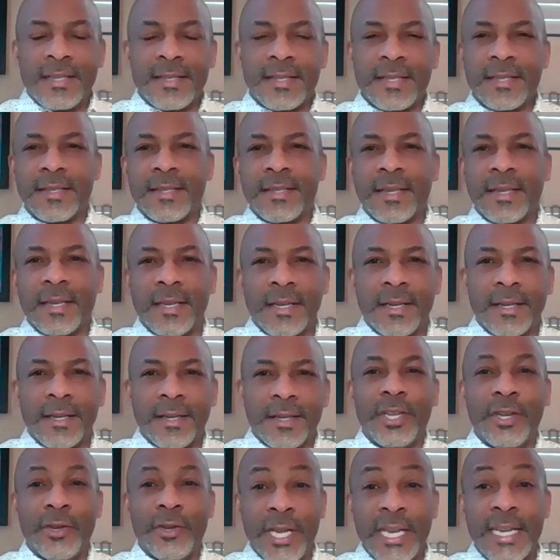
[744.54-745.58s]
this is a
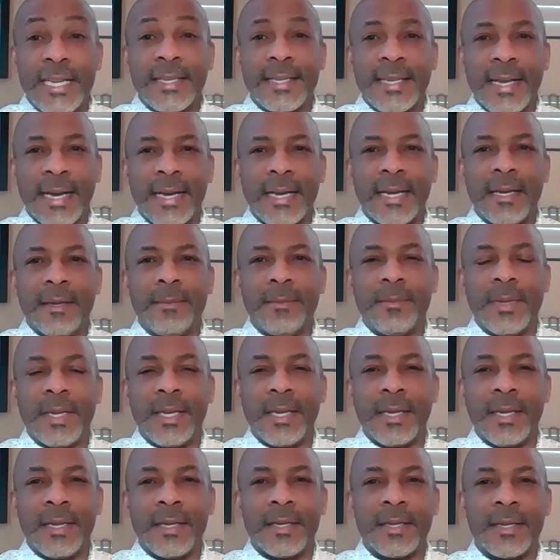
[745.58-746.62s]
unique time
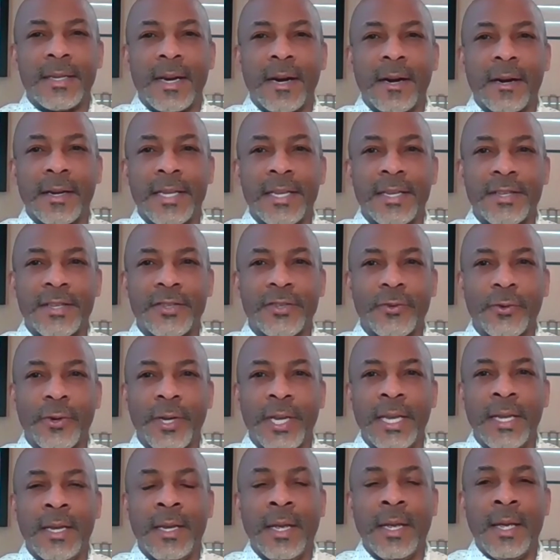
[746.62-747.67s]
in our
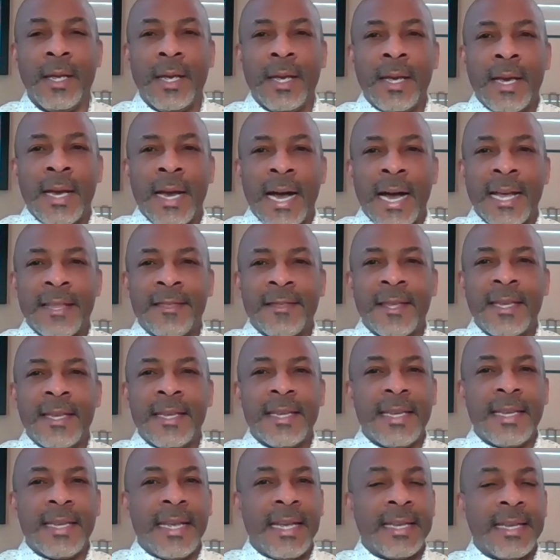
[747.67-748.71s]
history. I
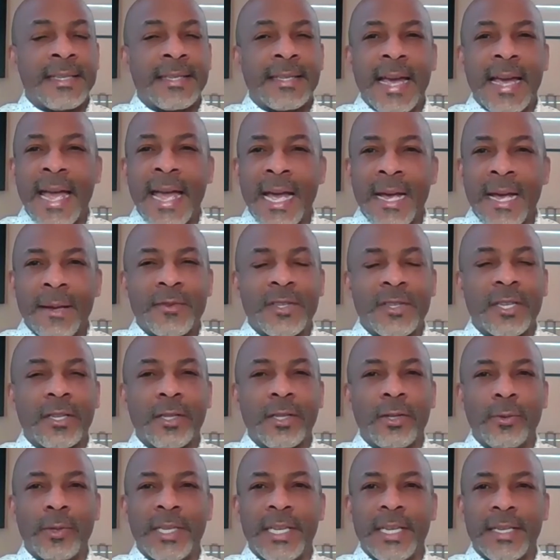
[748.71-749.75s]
think it's
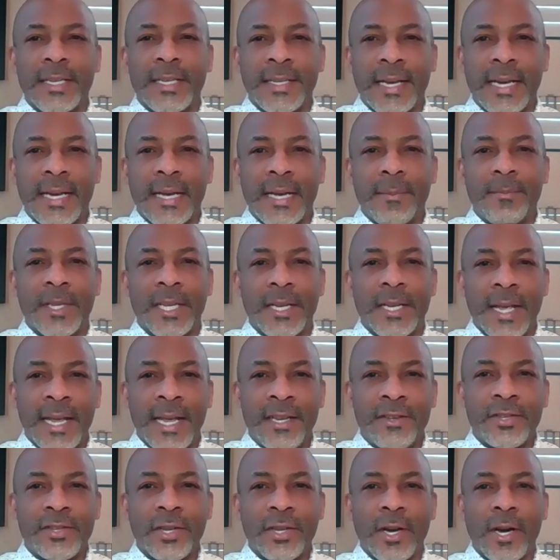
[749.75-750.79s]
absolutely a time that
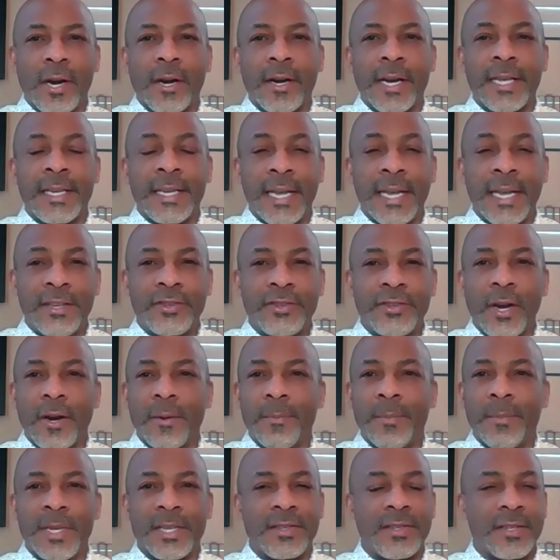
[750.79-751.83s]
HR and HR
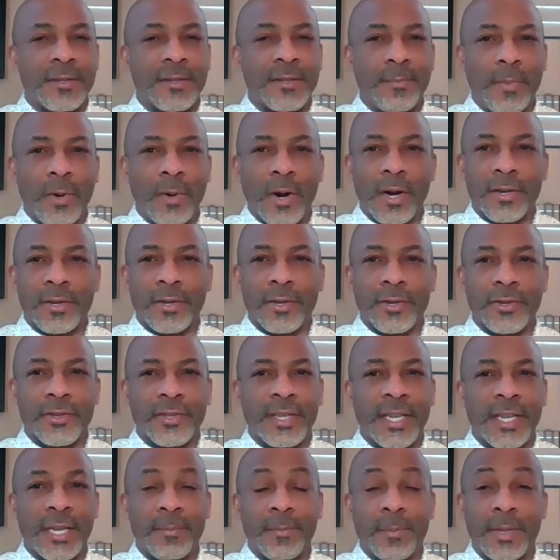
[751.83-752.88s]
business
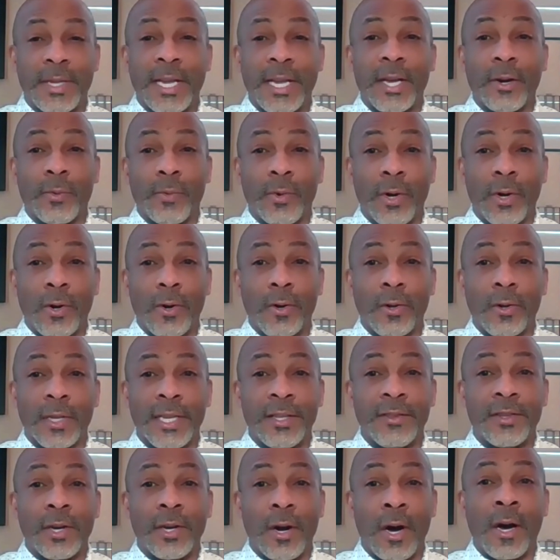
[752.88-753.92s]
partners can play a role
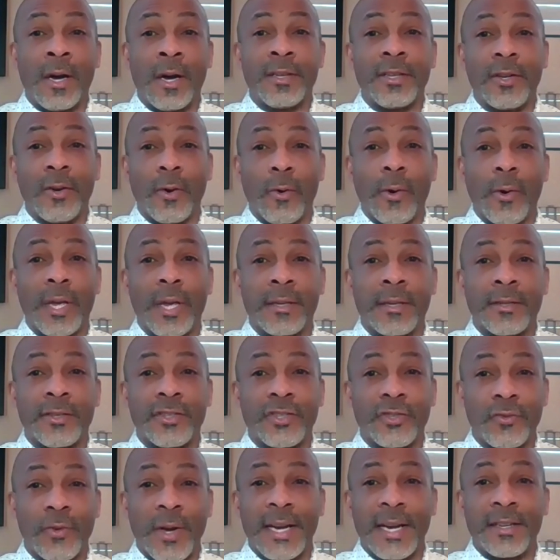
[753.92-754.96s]
in the ongoing
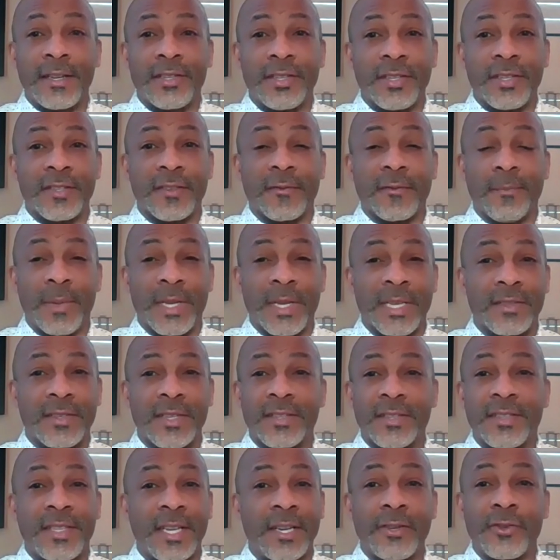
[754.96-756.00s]
strategies of
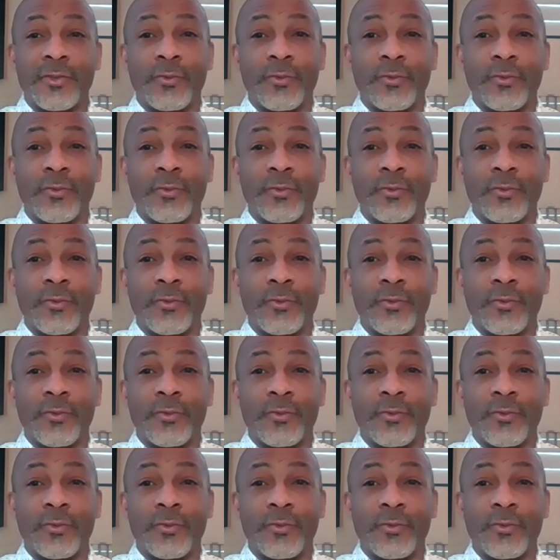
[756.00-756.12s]
business.